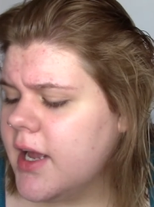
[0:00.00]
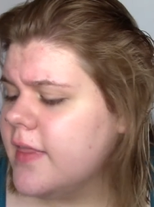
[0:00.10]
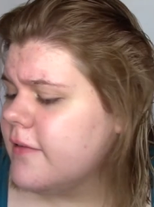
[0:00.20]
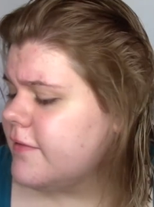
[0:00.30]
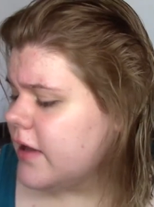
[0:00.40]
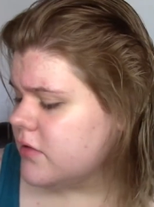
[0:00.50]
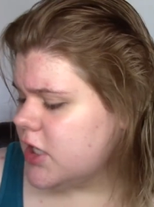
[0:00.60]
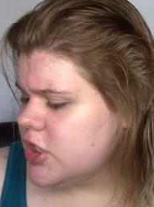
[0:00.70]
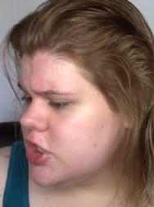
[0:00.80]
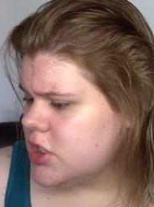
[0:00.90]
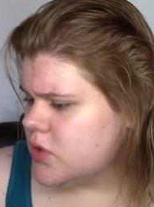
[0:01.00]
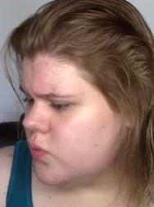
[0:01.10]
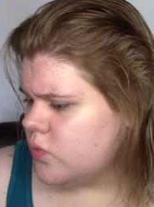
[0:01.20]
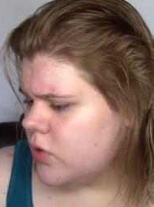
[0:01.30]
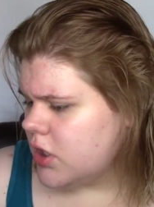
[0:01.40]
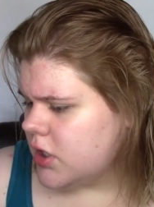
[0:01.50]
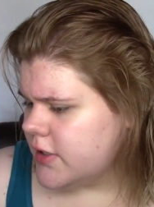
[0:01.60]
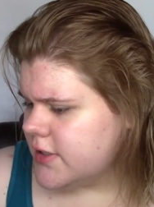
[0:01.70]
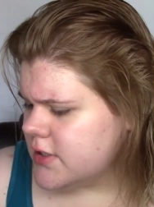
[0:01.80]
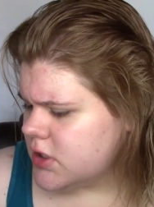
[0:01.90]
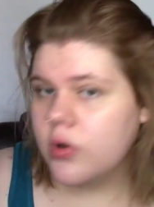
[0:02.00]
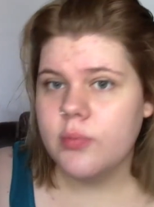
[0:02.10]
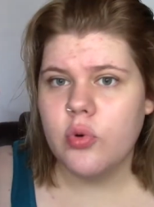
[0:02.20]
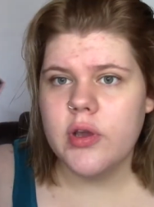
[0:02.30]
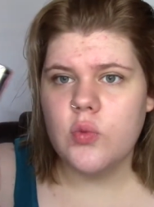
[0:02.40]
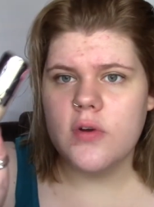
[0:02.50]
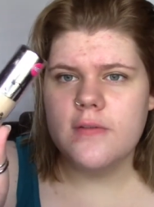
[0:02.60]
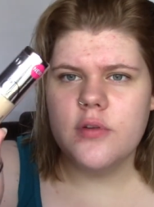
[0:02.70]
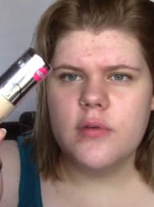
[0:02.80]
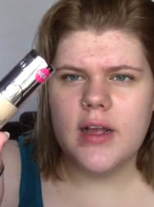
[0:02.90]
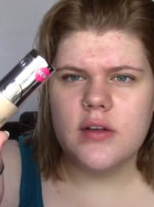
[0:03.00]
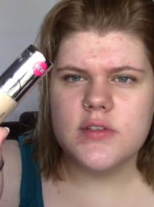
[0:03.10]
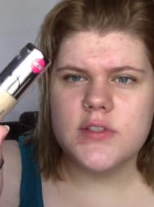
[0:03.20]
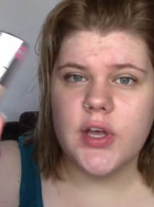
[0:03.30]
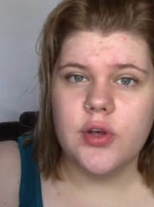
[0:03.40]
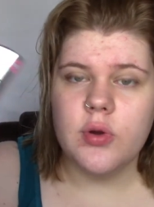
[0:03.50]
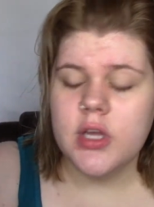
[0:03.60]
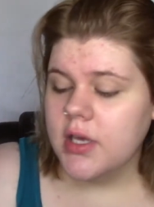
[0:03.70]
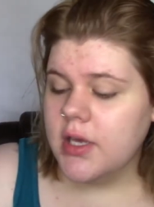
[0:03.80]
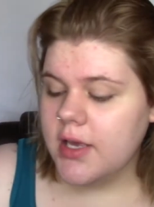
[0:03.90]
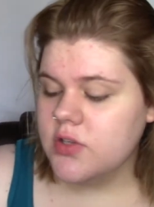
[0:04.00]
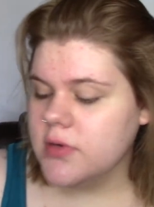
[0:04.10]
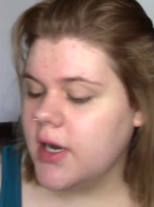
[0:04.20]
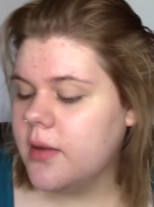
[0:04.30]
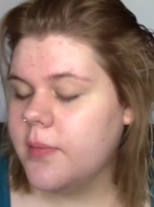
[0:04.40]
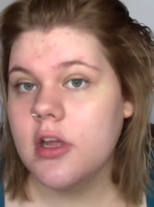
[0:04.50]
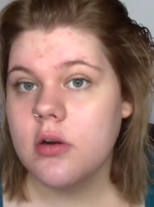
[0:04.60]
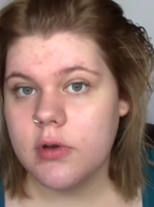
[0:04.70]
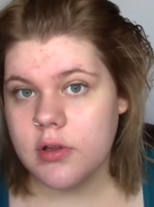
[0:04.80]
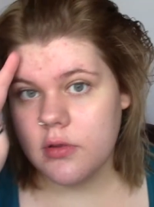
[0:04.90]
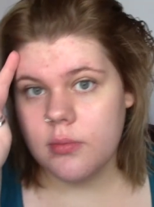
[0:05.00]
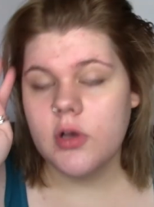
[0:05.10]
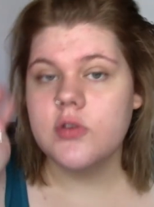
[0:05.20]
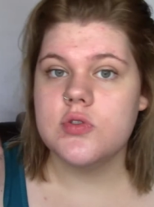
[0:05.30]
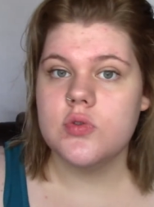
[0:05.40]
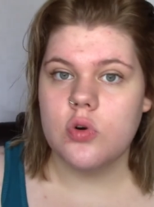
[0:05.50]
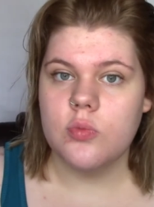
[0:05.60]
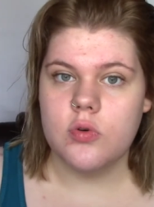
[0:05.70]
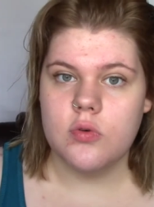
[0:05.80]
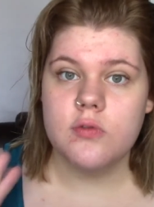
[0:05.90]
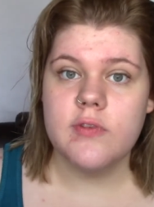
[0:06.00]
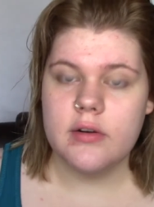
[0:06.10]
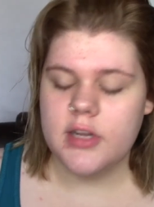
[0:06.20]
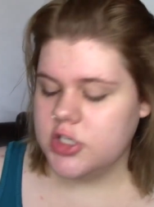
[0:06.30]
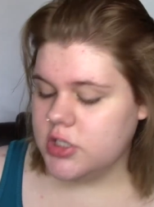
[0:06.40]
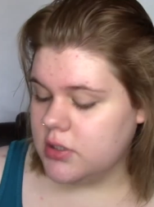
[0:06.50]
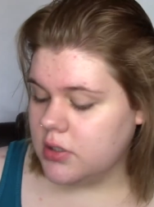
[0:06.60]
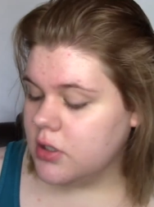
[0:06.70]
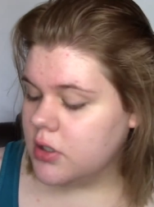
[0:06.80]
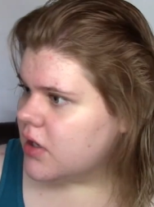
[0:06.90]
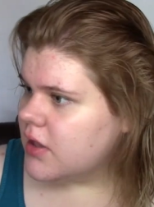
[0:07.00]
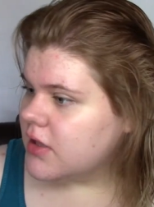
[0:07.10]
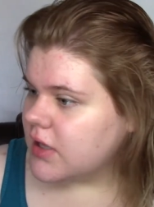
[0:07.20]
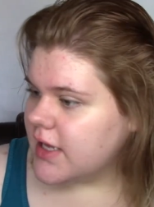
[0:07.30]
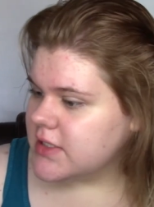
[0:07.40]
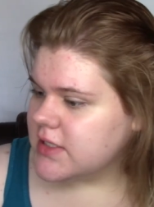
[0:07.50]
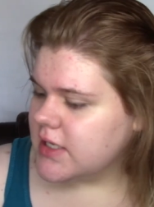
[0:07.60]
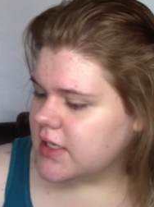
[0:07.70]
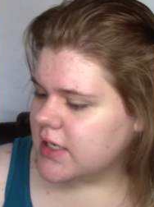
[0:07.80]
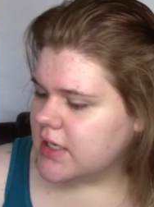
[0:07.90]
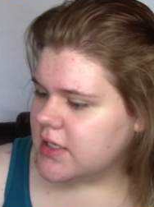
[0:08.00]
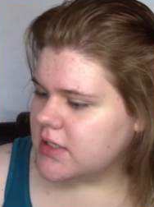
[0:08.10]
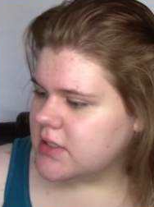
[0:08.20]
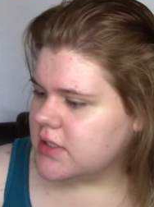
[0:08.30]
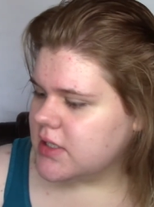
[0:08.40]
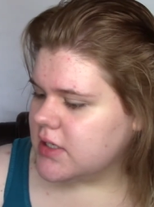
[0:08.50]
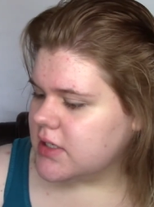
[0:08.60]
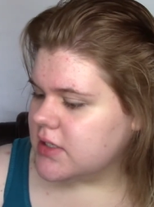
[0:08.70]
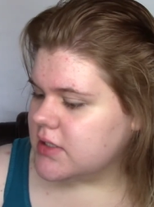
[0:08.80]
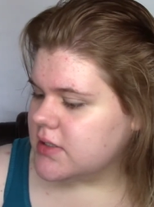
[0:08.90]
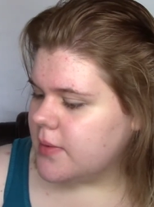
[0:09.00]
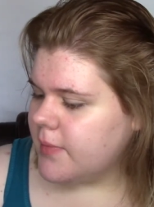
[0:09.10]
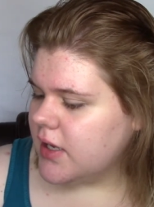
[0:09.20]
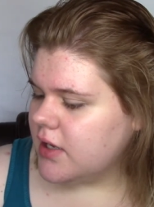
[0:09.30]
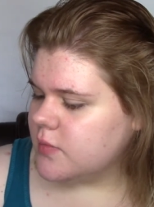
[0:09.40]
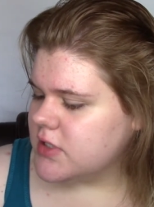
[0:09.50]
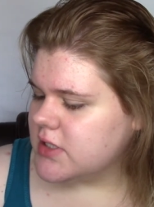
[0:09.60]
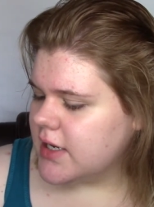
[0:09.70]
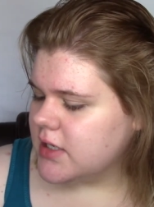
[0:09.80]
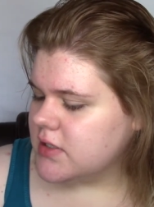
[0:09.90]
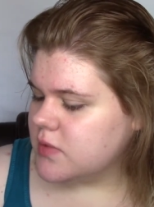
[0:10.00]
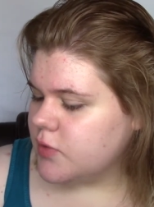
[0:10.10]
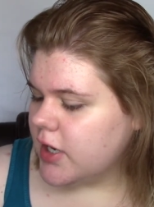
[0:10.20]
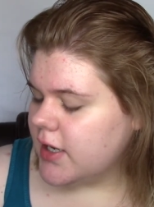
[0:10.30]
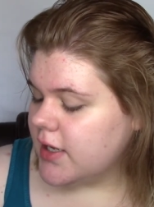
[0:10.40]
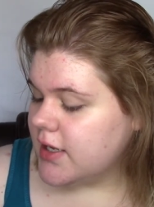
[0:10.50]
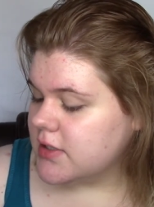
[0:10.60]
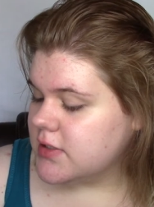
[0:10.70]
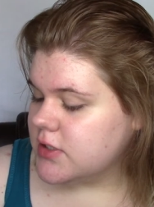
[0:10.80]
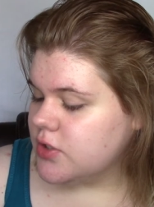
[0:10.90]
and the foundation was 1.1 fluid ounce, so it's right up there with most normal foundation. And the last thing is this makeup setting spray. It's